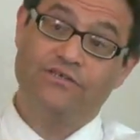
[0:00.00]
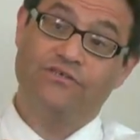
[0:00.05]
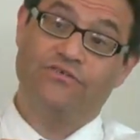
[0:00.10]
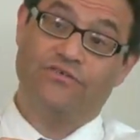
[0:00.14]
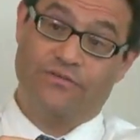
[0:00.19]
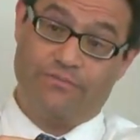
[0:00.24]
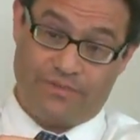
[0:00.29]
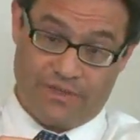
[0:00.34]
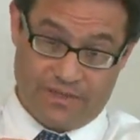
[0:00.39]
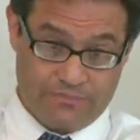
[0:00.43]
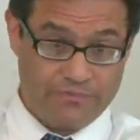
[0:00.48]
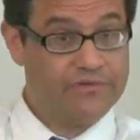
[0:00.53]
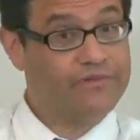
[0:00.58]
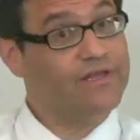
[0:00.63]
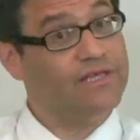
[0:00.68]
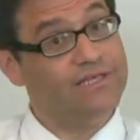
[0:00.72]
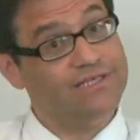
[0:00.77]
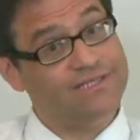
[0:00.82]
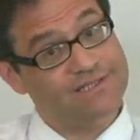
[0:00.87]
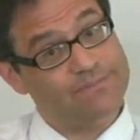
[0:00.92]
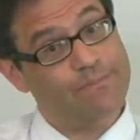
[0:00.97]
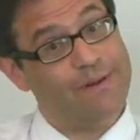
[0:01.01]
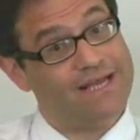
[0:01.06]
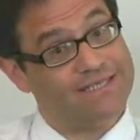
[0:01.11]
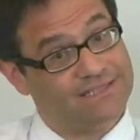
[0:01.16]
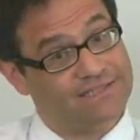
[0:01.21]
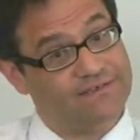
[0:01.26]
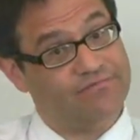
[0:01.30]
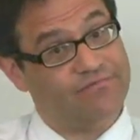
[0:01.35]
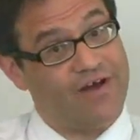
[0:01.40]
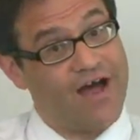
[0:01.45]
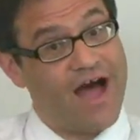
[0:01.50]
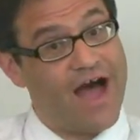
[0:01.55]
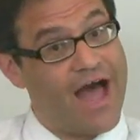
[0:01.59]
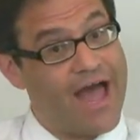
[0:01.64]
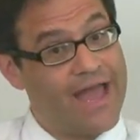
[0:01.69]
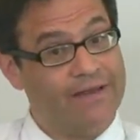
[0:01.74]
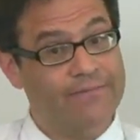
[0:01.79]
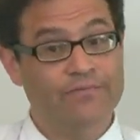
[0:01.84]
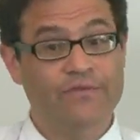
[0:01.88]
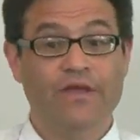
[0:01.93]
to the people that you
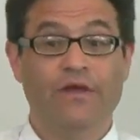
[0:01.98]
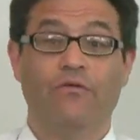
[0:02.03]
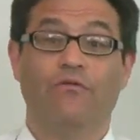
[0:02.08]
specify